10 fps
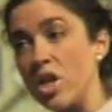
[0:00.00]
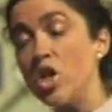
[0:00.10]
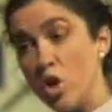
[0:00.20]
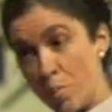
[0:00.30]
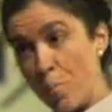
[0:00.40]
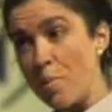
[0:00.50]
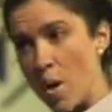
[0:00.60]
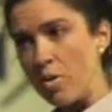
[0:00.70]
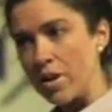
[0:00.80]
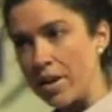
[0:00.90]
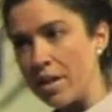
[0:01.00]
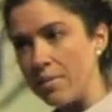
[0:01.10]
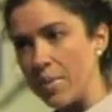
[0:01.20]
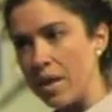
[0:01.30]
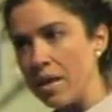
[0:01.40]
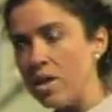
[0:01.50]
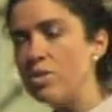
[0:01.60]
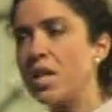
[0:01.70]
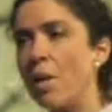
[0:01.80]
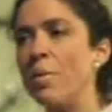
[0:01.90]
You promoted him. You
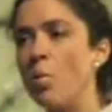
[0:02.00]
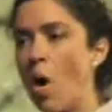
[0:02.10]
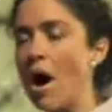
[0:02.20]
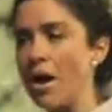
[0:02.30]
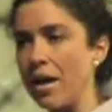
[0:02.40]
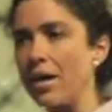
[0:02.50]
tell me why.